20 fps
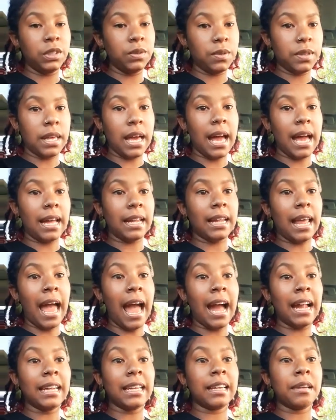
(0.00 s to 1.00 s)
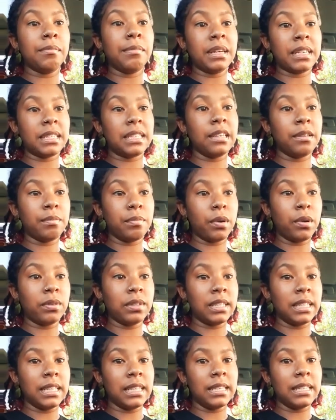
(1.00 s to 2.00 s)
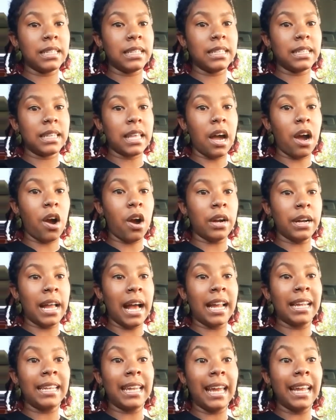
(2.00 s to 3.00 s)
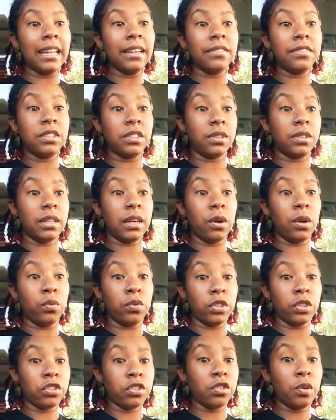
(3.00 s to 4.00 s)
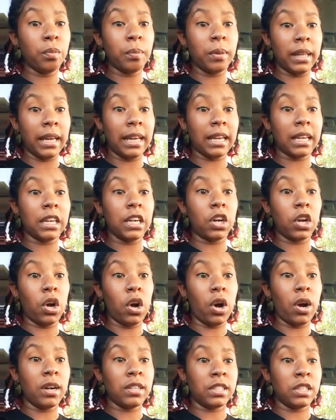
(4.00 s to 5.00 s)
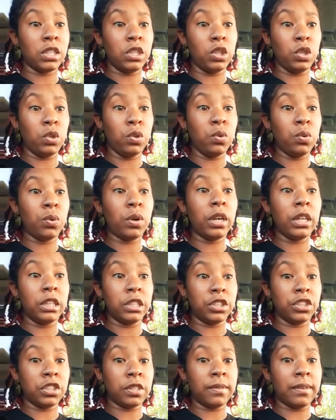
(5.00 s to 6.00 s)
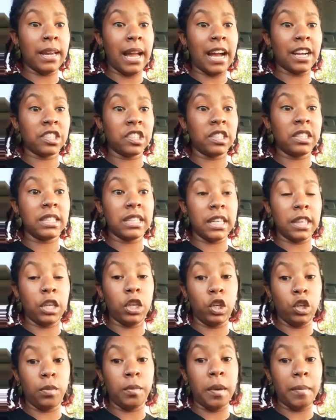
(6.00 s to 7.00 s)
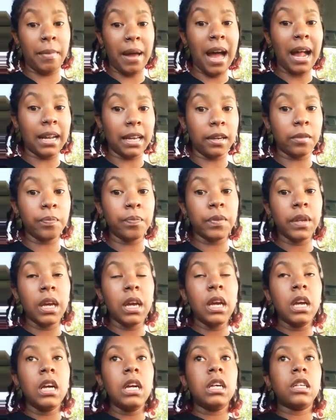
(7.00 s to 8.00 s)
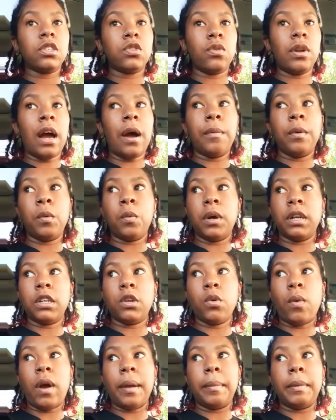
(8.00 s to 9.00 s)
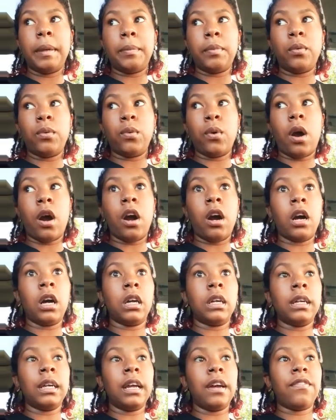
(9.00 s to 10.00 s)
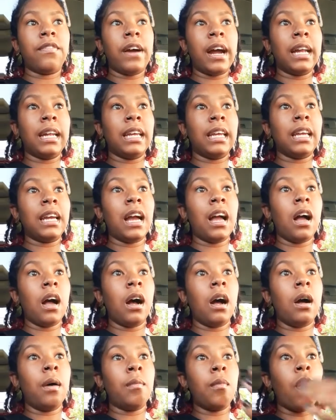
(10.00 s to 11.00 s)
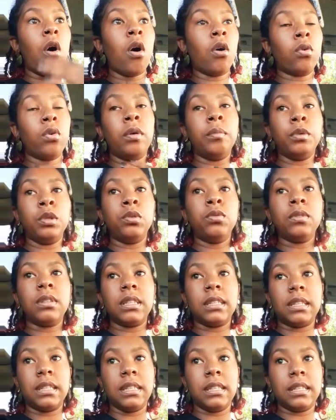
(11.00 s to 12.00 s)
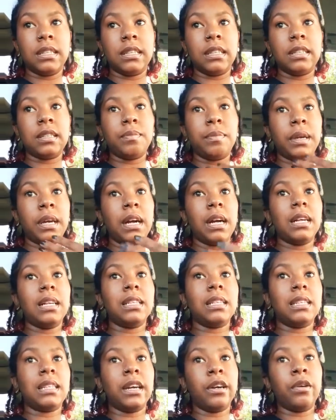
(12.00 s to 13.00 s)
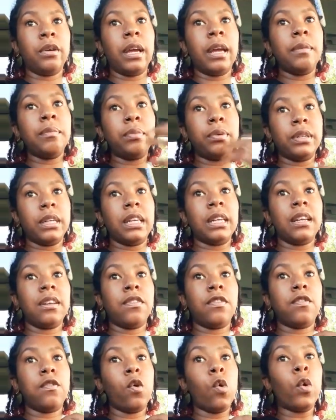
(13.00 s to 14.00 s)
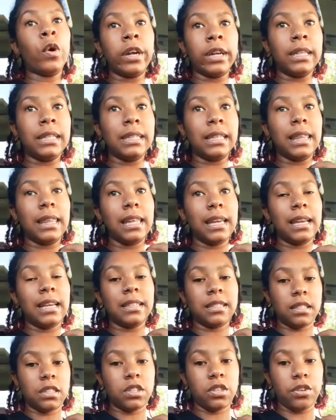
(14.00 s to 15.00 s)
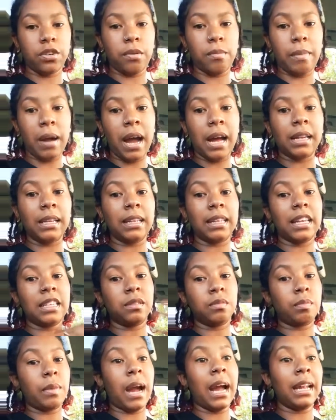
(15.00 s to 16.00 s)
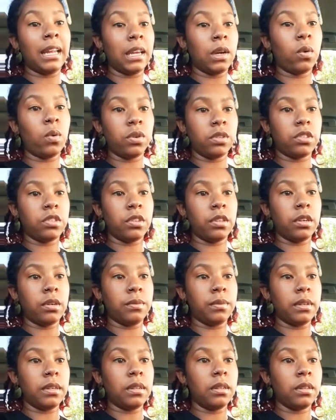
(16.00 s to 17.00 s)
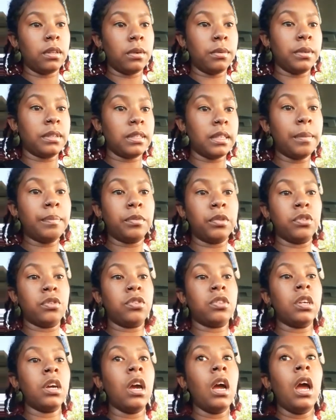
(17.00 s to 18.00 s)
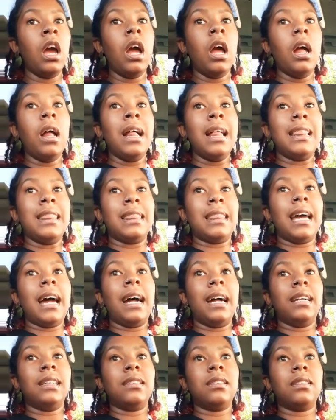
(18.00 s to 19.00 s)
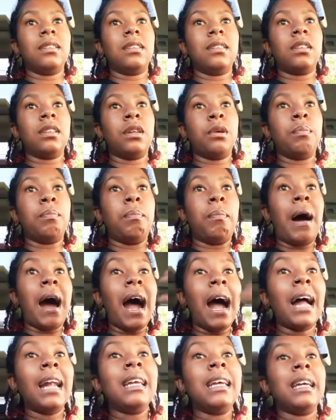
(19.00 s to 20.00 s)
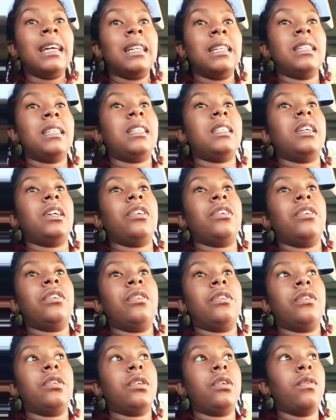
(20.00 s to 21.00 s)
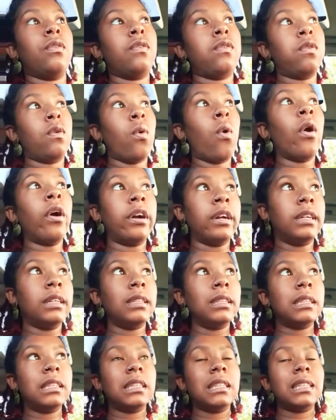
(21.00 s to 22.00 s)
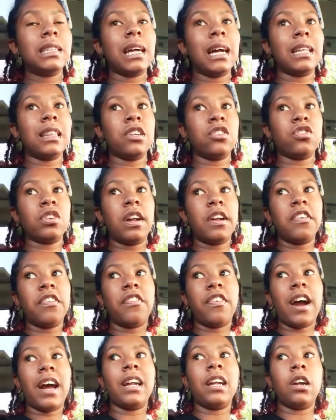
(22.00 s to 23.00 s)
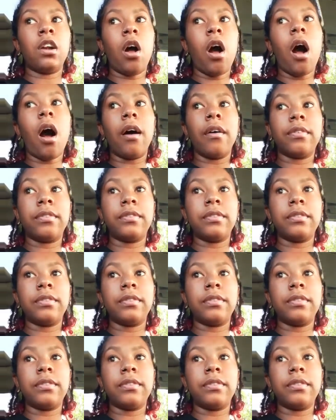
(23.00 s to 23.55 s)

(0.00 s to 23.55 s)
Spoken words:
that, adding and mixing proteins that are not native to the original plant could cause new allergic reactions in the human body. So now we wonder why people are fighting autoimmune diseases, because they're inputting foreign things into their body that's binding onto their receptors that their body considers foreign. Like they're trying to fight it off.